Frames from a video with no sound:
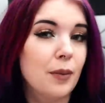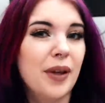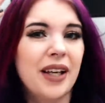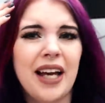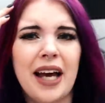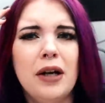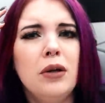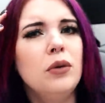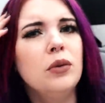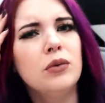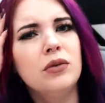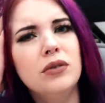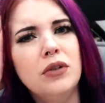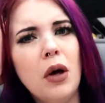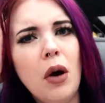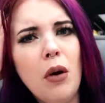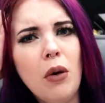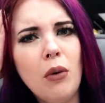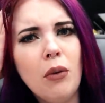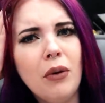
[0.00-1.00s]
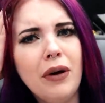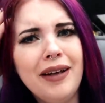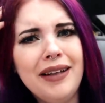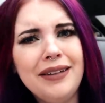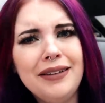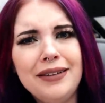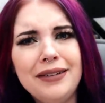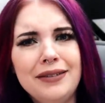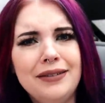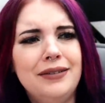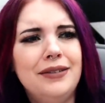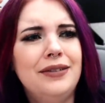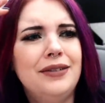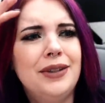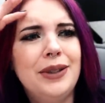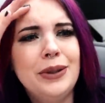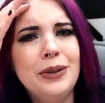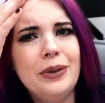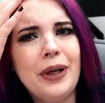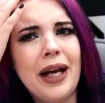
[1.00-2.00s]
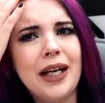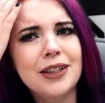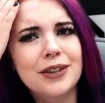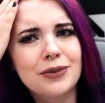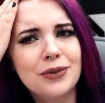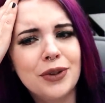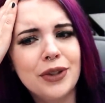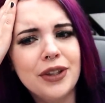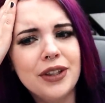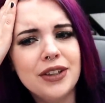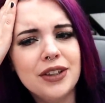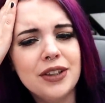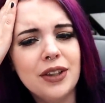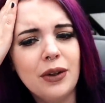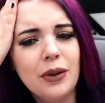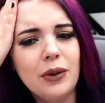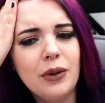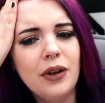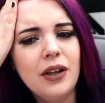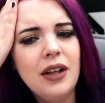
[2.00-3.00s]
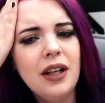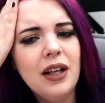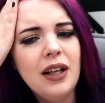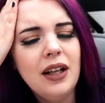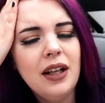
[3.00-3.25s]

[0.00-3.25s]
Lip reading: I'm like, I don't know what to ask for. So